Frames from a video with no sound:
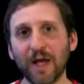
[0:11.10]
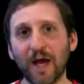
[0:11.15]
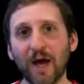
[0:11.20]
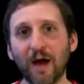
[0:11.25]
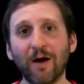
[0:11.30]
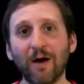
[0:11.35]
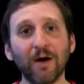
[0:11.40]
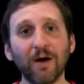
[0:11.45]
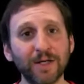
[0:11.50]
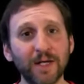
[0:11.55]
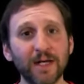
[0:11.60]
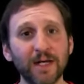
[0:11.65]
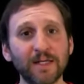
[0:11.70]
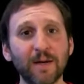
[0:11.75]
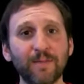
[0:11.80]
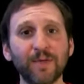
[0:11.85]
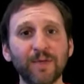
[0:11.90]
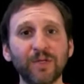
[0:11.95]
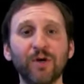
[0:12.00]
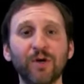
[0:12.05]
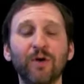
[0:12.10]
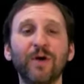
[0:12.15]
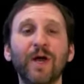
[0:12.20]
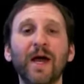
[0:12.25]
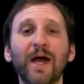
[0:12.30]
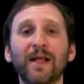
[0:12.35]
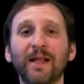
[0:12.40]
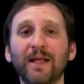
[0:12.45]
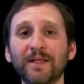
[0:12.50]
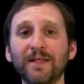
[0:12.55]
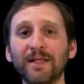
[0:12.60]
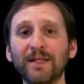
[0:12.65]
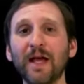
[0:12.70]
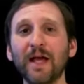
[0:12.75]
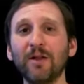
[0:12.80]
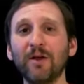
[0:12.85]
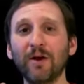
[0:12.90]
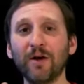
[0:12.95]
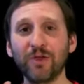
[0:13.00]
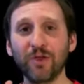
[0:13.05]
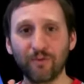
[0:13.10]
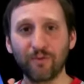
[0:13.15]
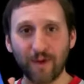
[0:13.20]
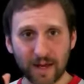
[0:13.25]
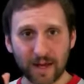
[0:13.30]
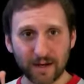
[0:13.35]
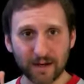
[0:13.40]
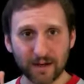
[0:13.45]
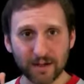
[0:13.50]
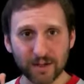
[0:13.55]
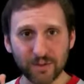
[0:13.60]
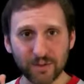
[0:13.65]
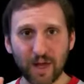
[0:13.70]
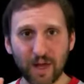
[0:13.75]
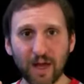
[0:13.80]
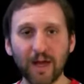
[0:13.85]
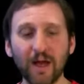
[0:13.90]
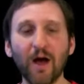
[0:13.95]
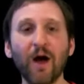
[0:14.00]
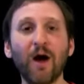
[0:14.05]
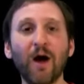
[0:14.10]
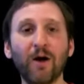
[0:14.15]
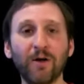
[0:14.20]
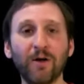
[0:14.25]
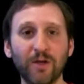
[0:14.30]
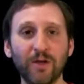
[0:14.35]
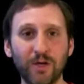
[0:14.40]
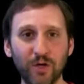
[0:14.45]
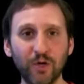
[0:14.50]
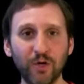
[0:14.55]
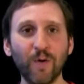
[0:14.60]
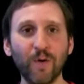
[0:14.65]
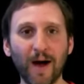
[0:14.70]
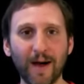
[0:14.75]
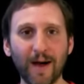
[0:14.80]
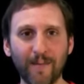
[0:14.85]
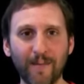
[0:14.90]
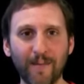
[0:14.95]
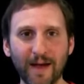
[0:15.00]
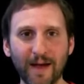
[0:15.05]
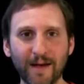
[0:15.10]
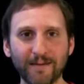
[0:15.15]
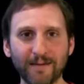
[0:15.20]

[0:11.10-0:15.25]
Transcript: Now. On today's episode, let's take a look at the Retina display on the new iPad.